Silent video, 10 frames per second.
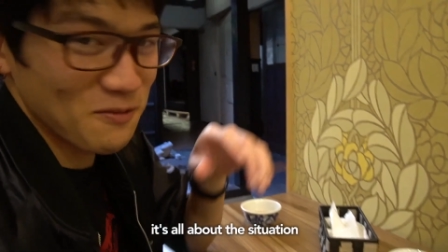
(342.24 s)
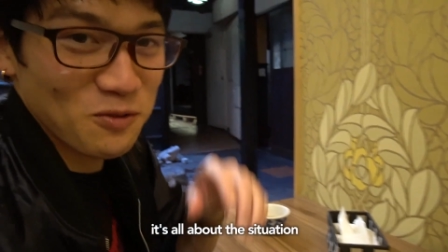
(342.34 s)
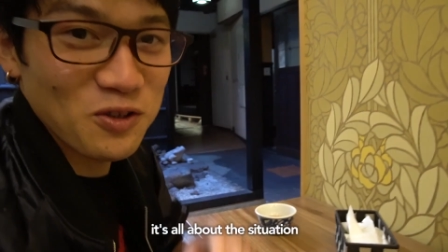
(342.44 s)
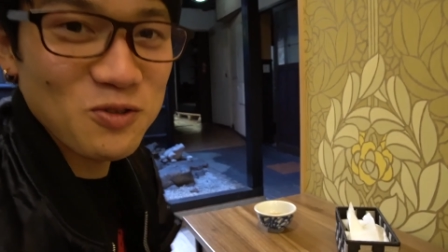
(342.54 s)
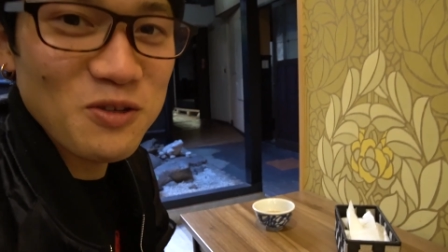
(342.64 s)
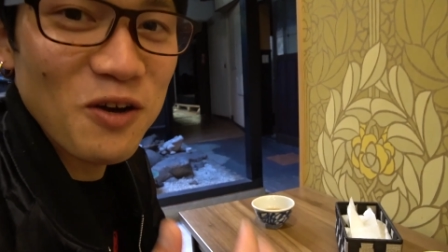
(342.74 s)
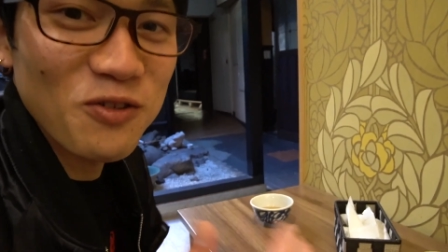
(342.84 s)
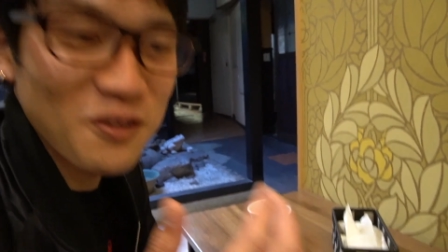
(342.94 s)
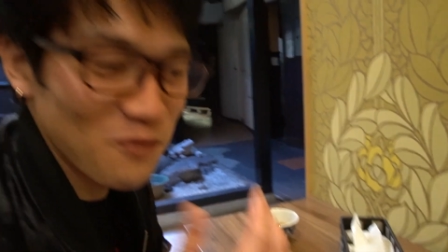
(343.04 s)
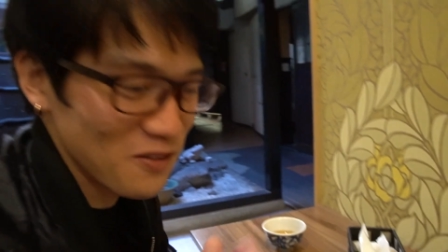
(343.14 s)
Because we are
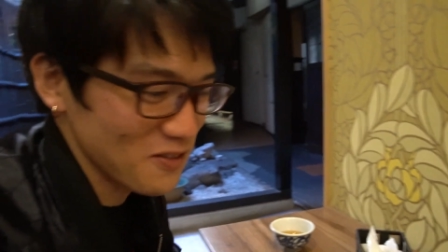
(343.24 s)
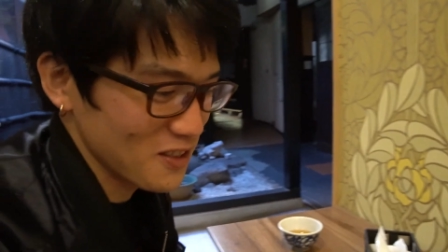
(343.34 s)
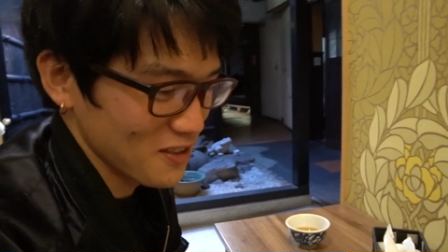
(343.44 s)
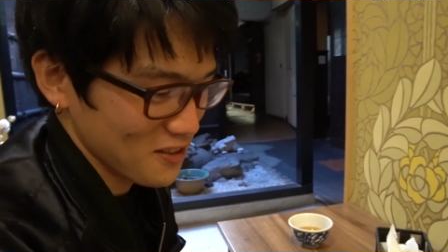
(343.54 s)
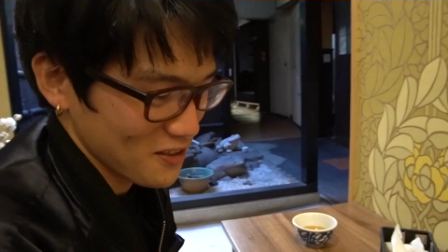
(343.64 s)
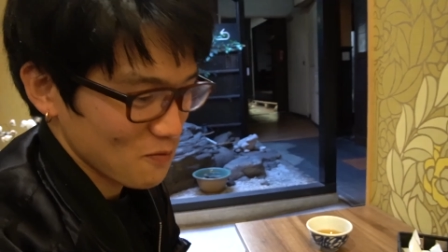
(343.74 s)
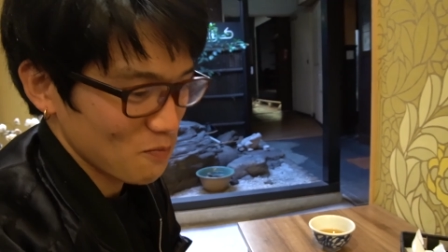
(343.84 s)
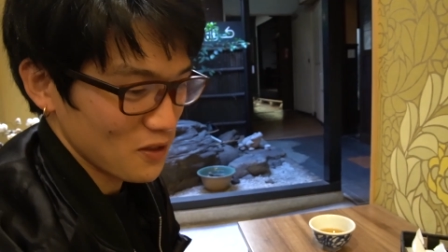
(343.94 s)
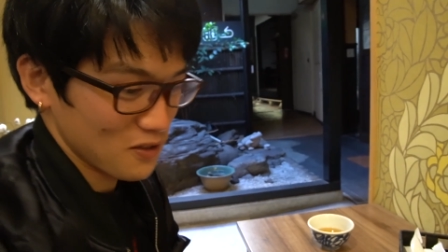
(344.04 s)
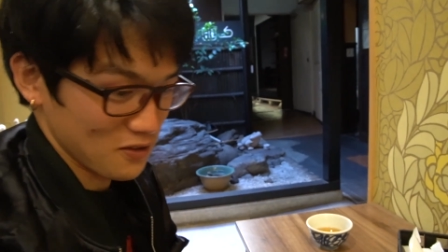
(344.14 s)
on the mountain
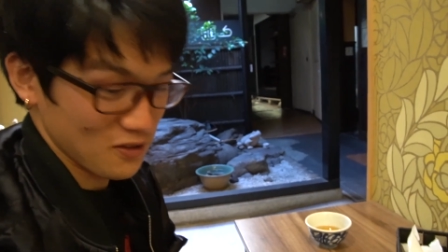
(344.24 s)
but